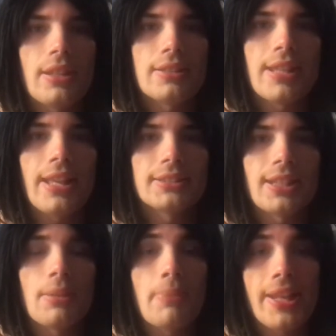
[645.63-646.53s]
has like
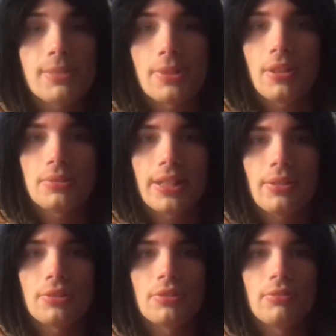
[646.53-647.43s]
a basement
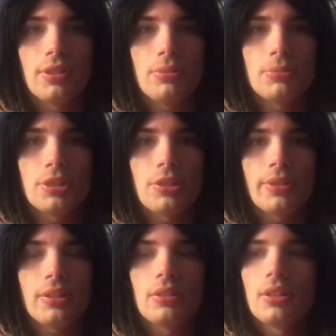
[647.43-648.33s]
hotel, rooms to
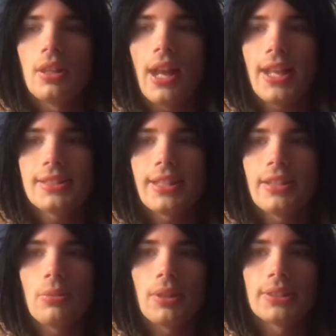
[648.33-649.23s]
it. I stayed there
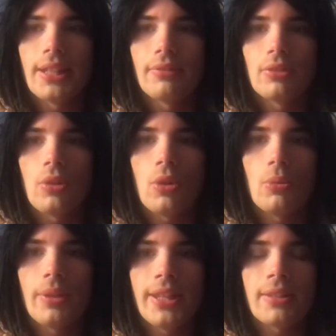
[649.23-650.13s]
one time for a whole
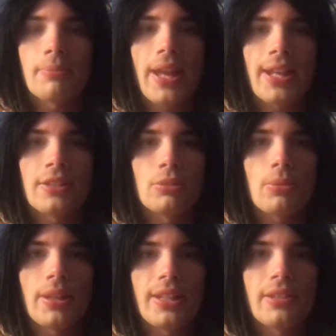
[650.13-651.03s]
week back in
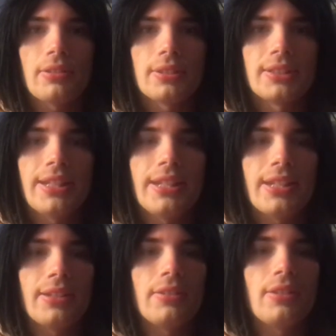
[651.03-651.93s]
2014,
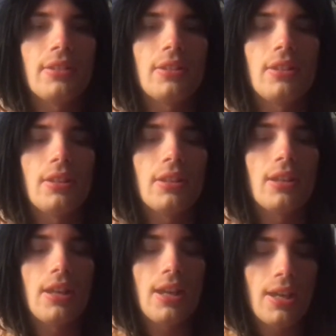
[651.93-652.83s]

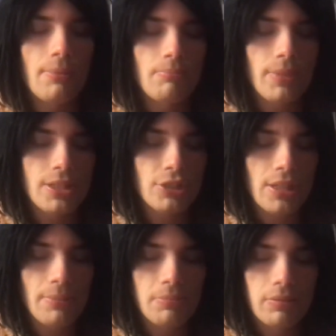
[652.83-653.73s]
and it's
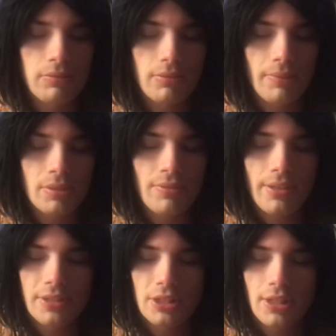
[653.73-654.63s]
cheap. It was
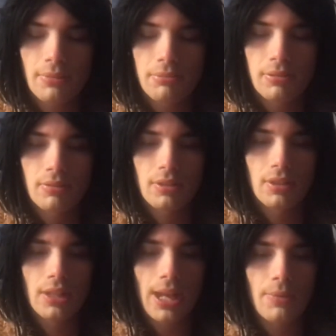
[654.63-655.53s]
very cheap.
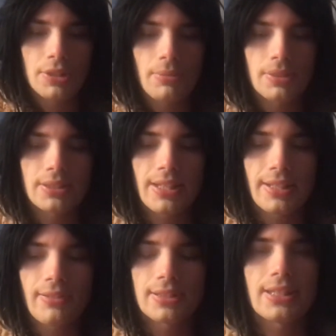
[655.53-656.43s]
I wish I would stay there
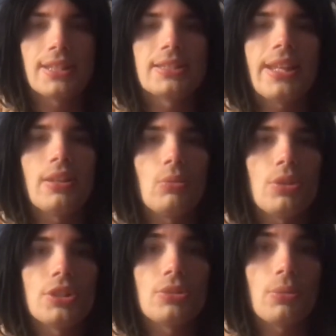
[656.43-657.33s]
instead of staying in
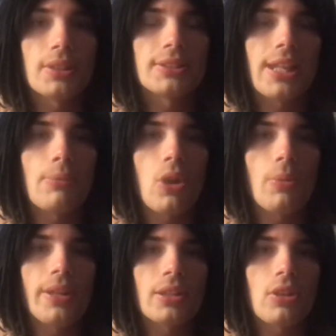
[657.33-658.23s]
Worcester one time all
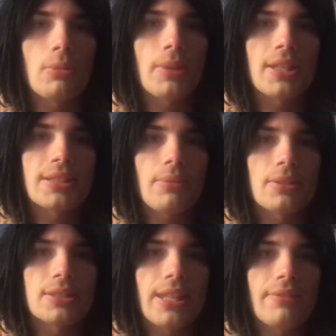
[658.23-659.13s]
week long, because I would
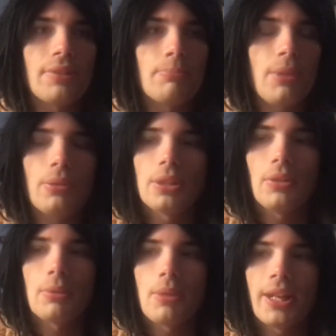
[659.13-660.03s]
have saved a boatload
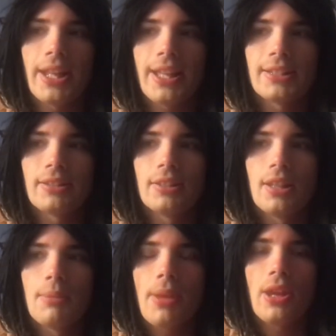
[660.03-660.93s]
of money. I had to
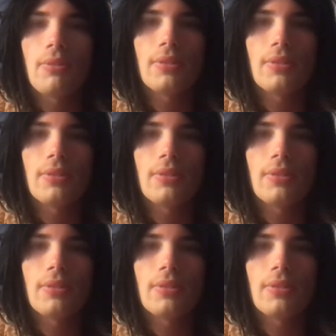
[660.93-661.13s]
pay over